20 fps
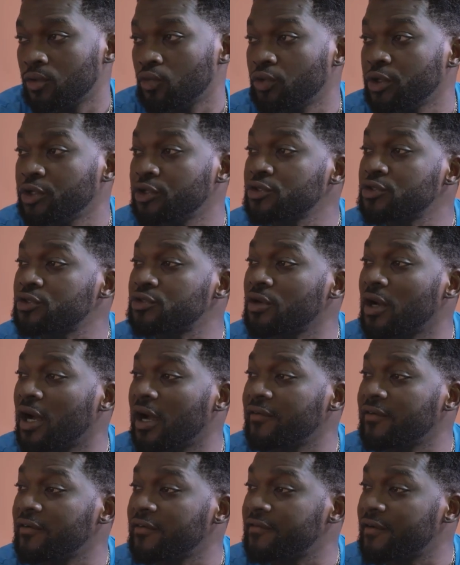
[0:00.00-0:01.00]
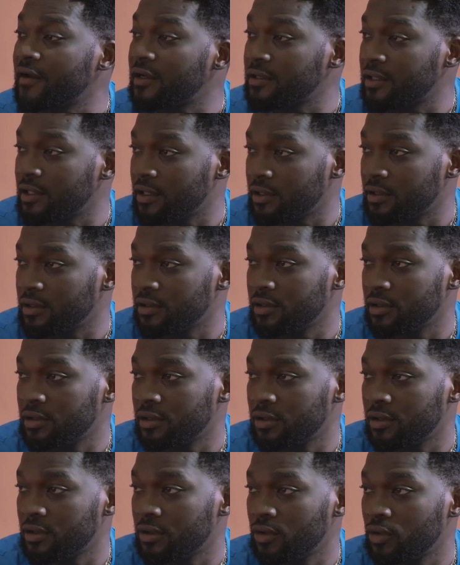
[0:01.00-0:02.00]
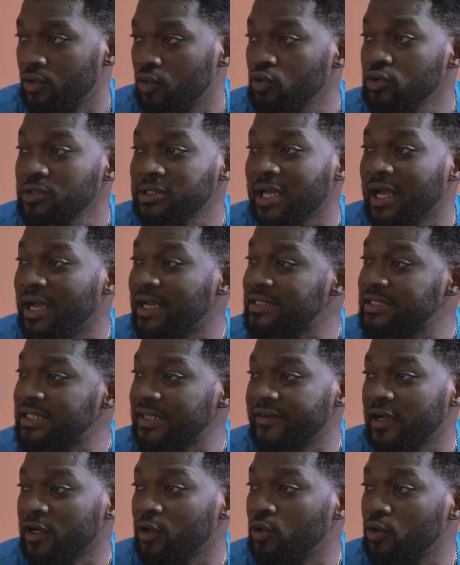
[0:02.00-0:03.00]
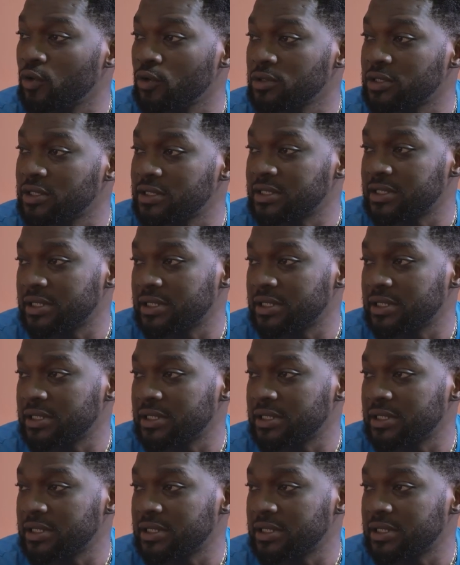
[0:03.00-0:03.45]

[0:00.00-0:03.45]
We used to have a father whose eyes never closed in